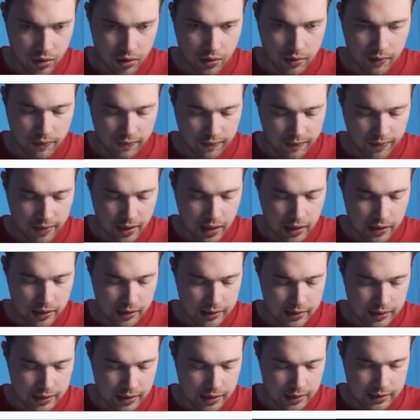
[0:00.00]

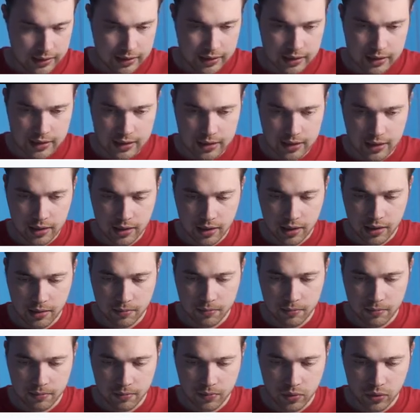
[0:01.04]
finite
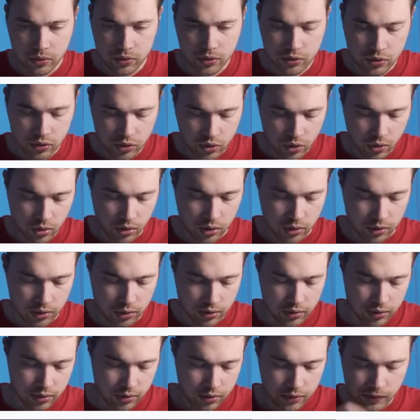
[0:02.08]
automaton.
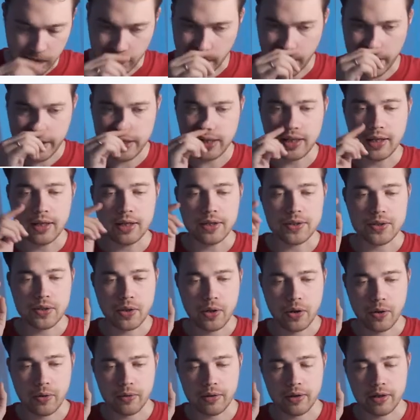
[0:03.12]
Okay,
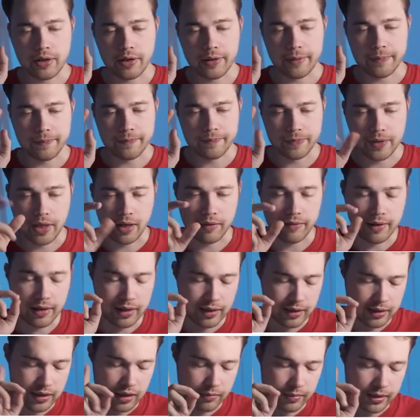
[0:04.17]
so yeah, finite
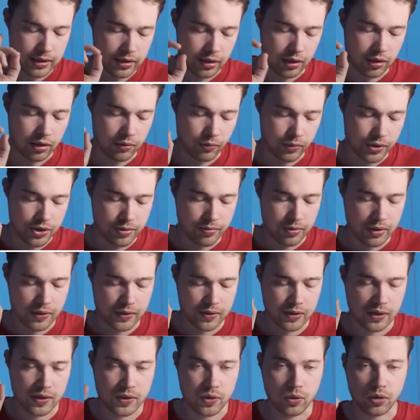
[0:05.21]
automaton, which means
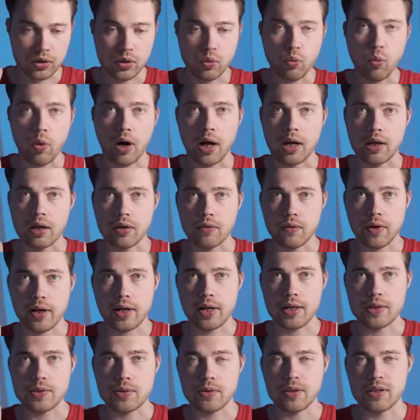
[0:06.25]
it's only one,
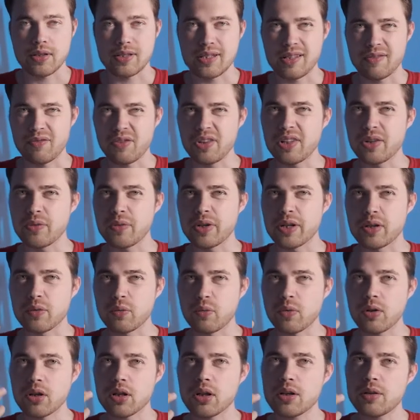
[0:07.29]
right? So that it's a really weird
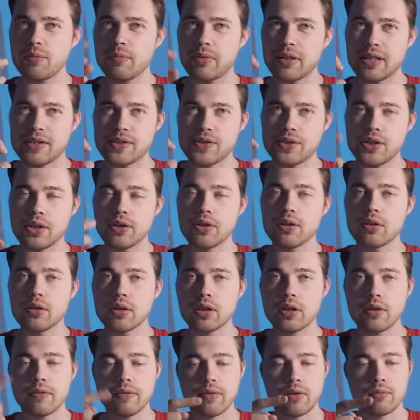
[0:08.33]
word, but a
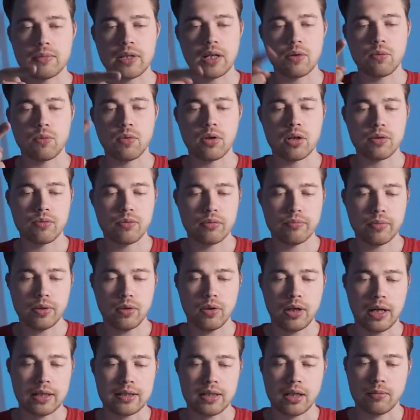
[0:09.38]
singular from that word would be
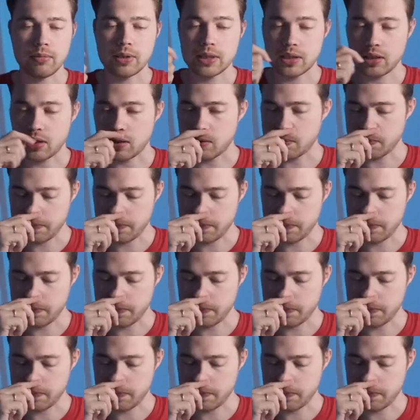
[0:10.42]
automaton.